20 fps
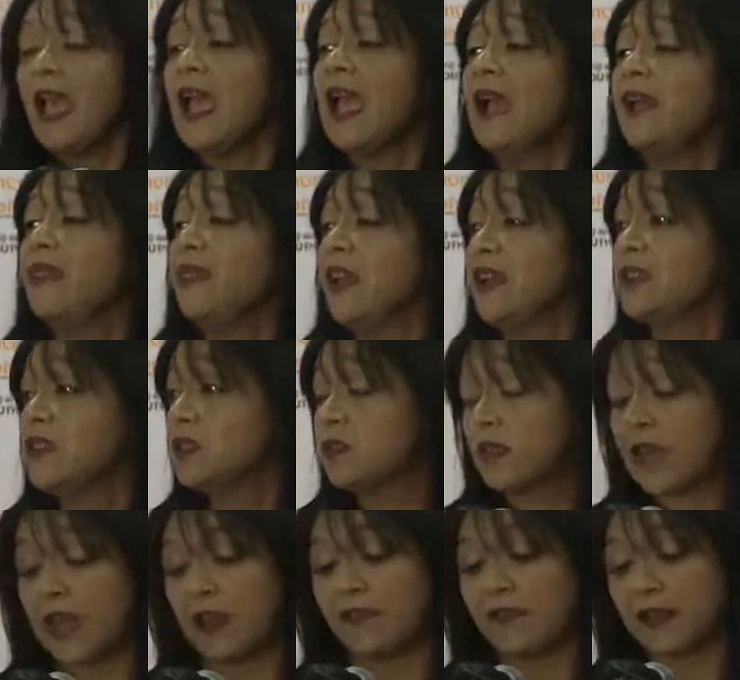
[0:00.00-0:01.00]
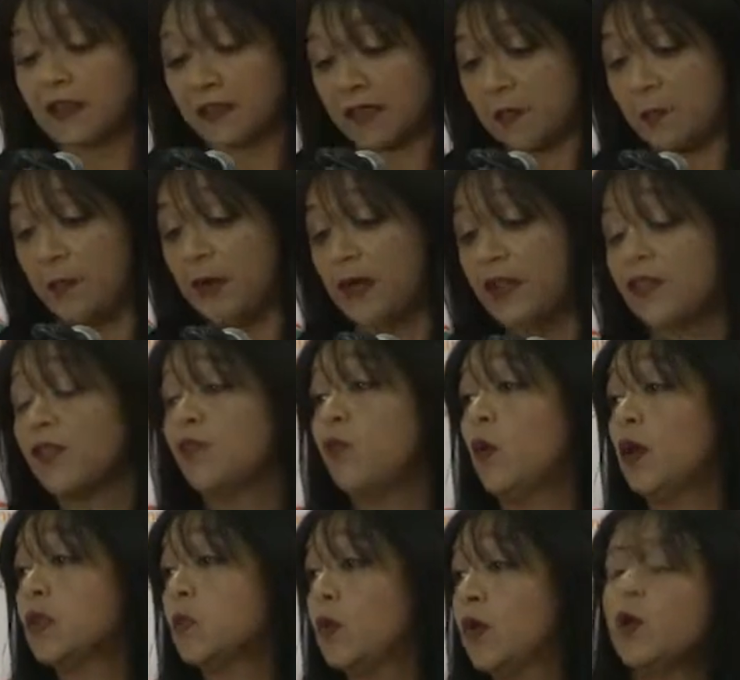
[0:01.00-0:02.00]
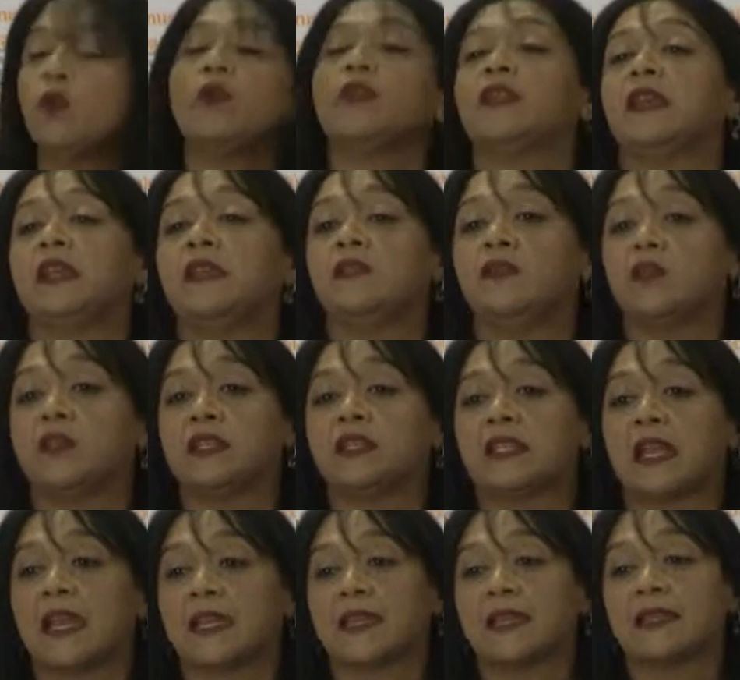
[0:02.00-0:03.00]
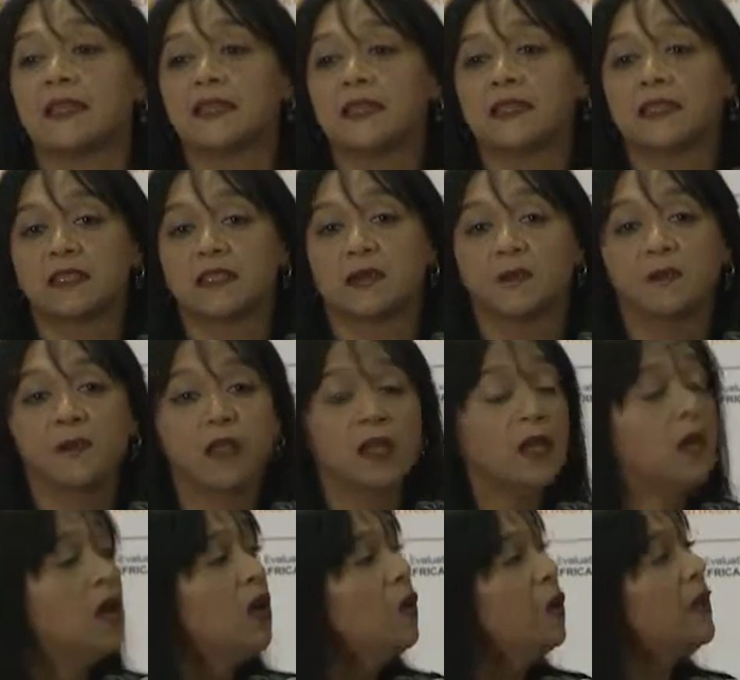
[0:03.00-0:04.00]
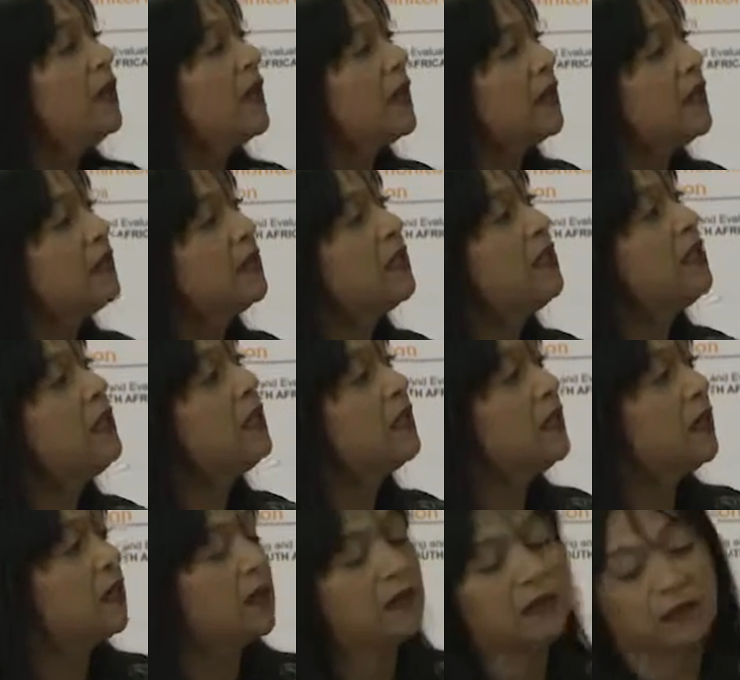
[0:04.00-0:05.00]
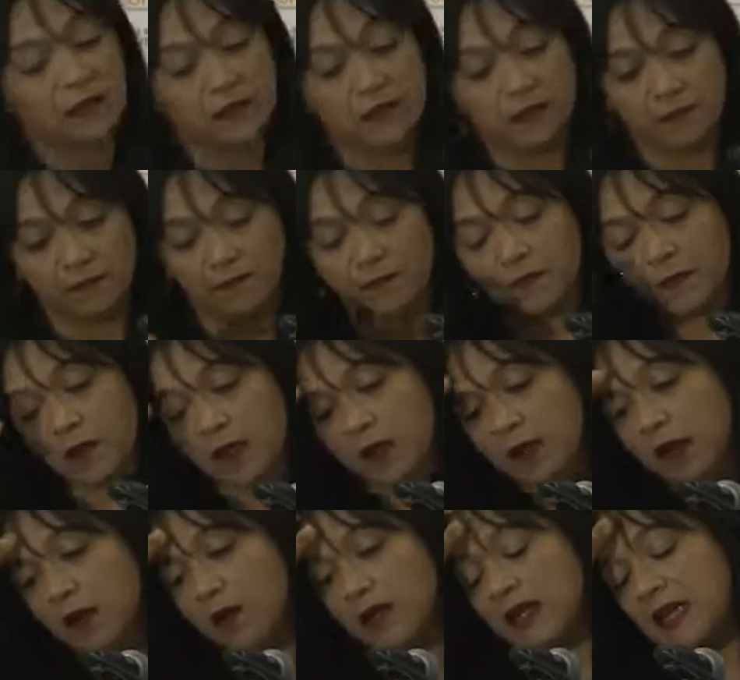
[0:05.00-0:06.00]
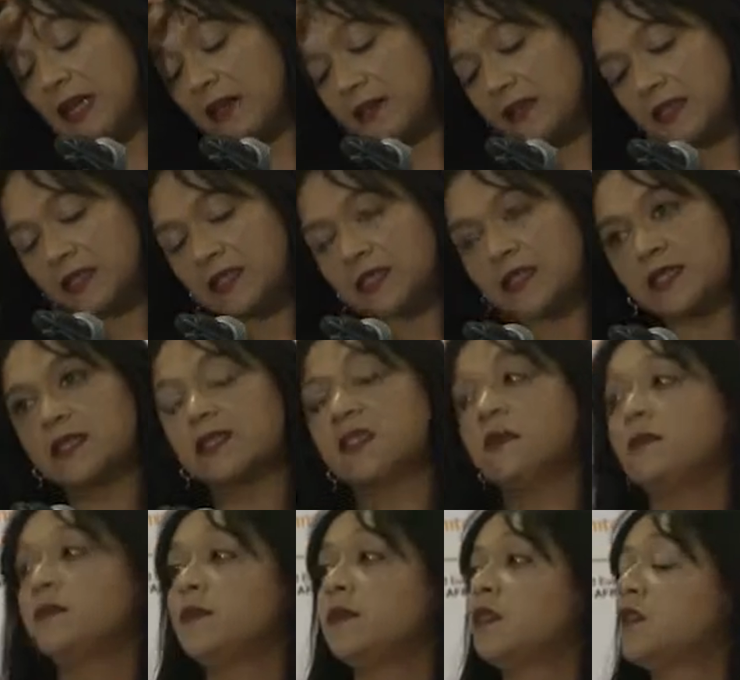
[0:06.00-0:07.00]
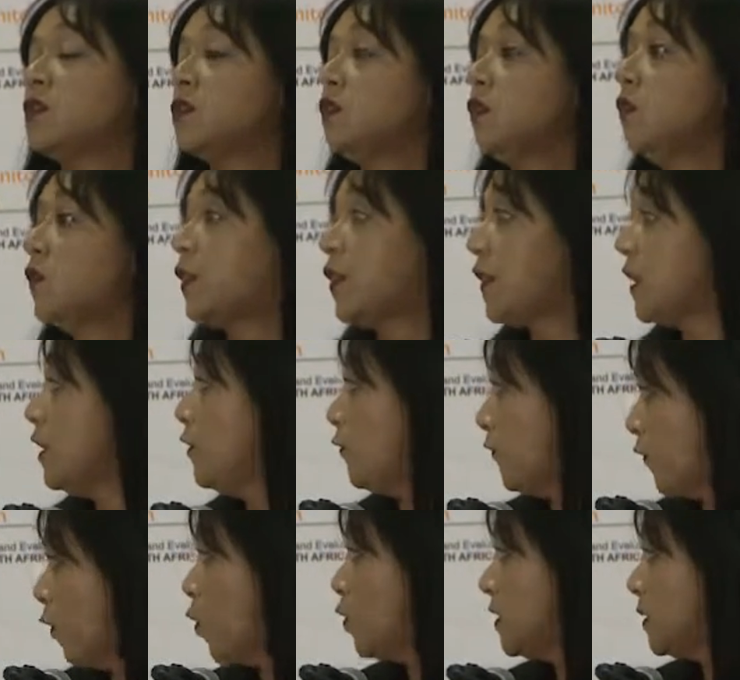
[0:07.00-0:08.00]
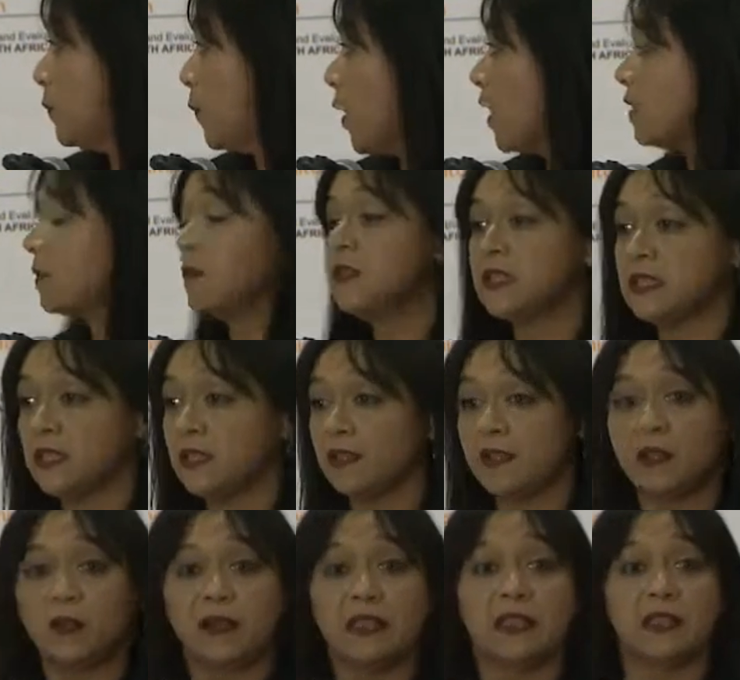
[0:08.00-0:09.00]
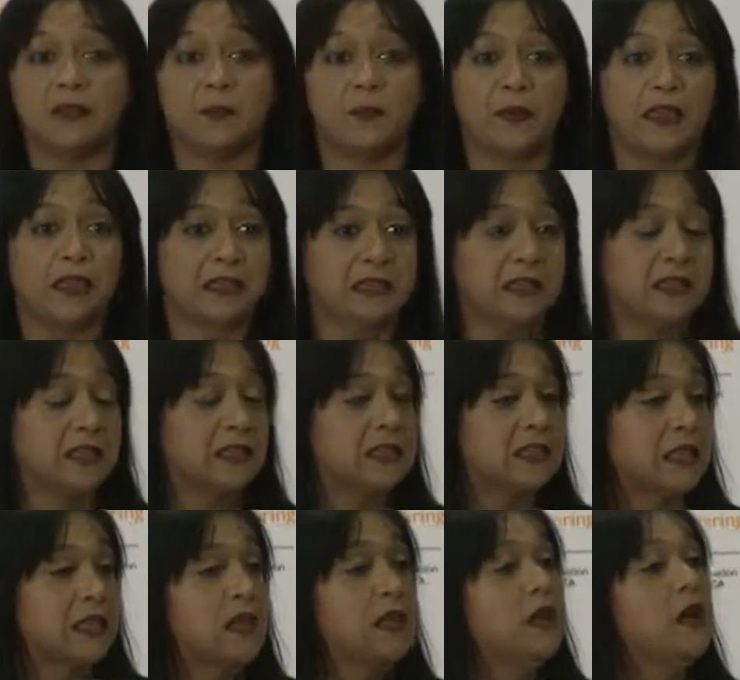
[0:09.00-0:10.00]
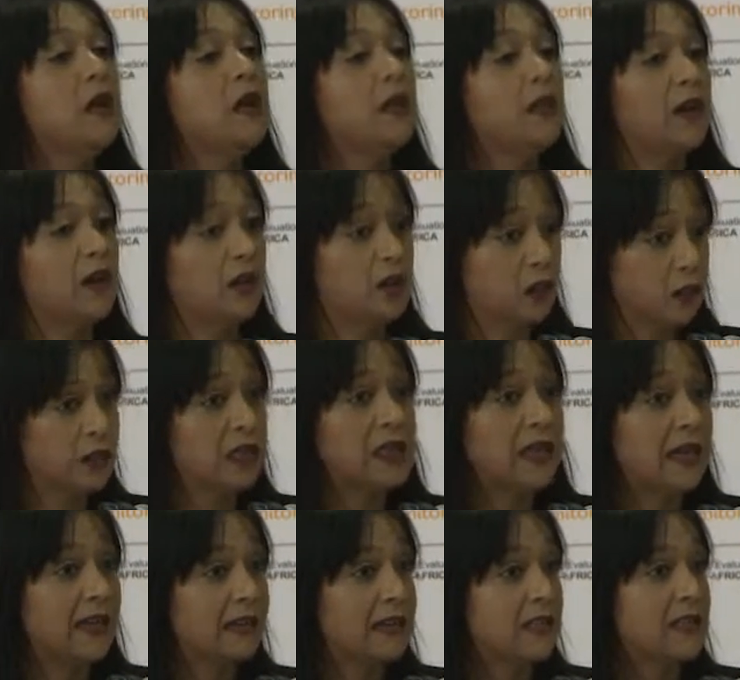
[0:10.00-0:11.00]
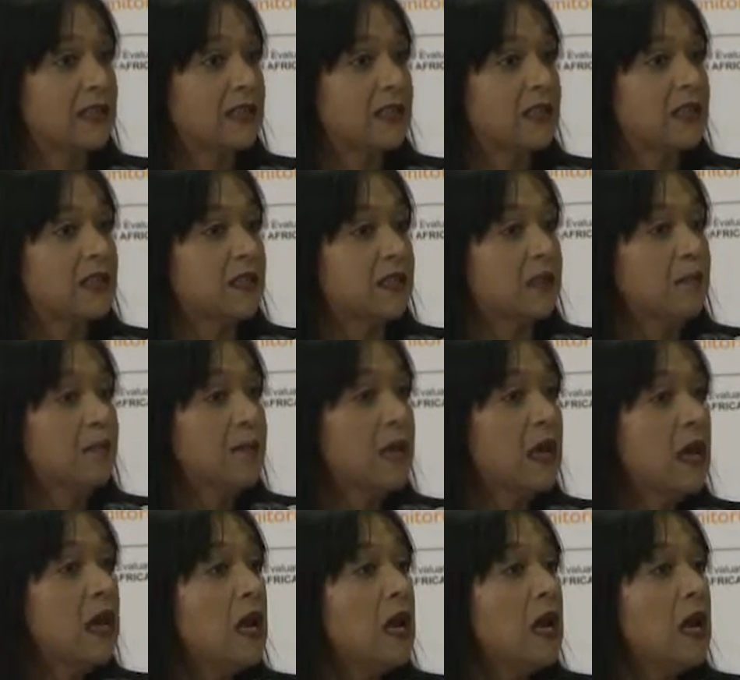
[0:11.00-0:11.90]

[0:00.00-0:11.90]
And that gave the birth of what we call the invoice tracking system. We're currently uh, rolling out the system to three, four departments, including the presidency. They're utilizing the system.